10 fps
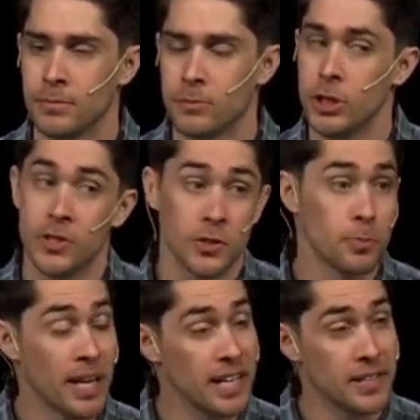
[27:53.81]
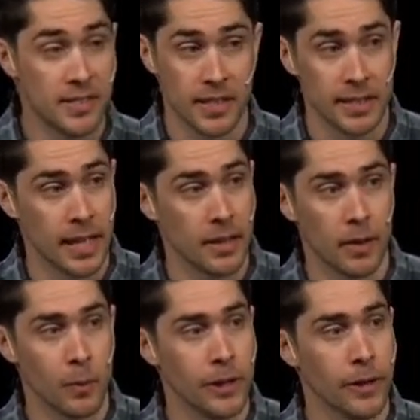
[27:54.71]
Jesus pays the debt
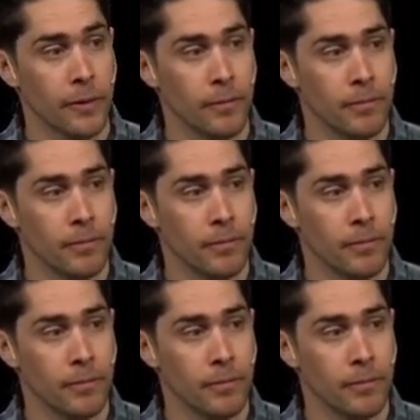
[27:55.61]
that we owe.